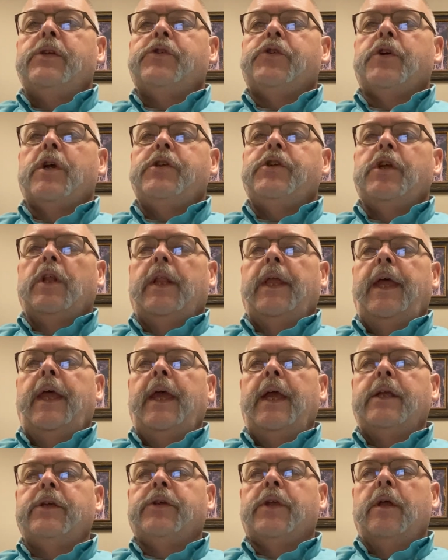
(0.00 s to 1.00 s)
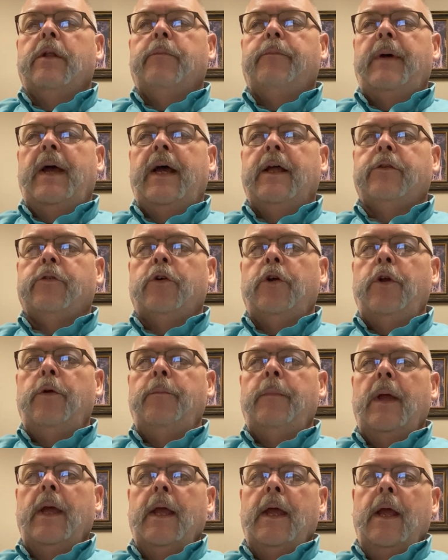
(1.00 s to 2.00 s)
Stretch your legs, go to the
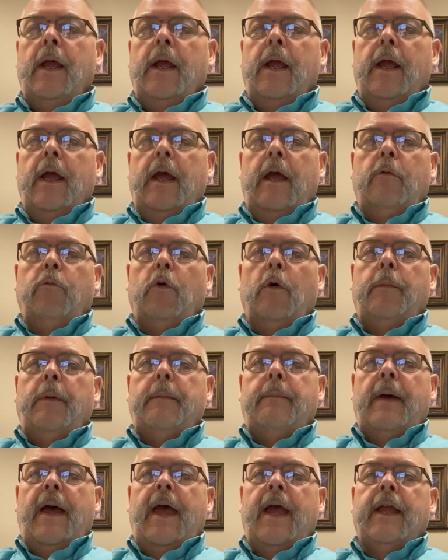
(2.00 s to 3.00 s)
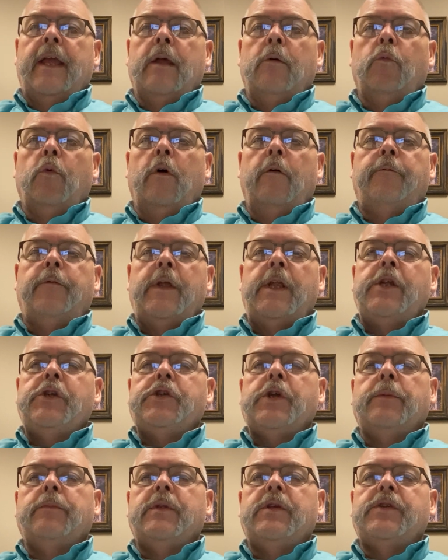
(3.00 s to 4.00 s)
bathroom, and we'll be back and we'll finish
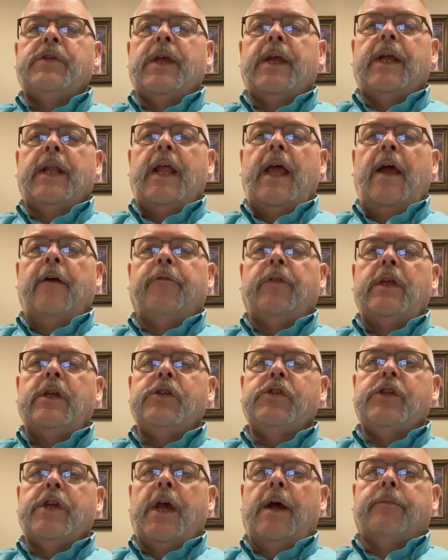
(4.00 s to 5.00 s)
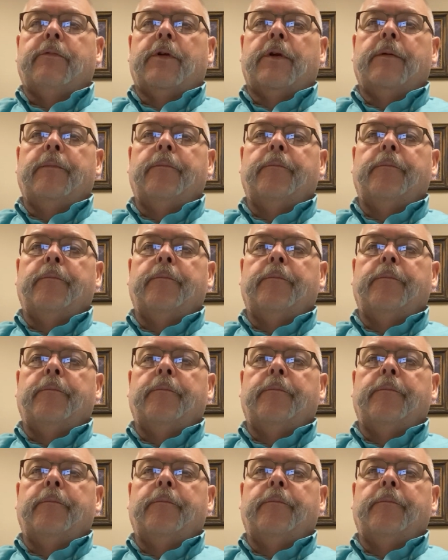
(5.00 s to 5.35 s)
up the second half of this chapter.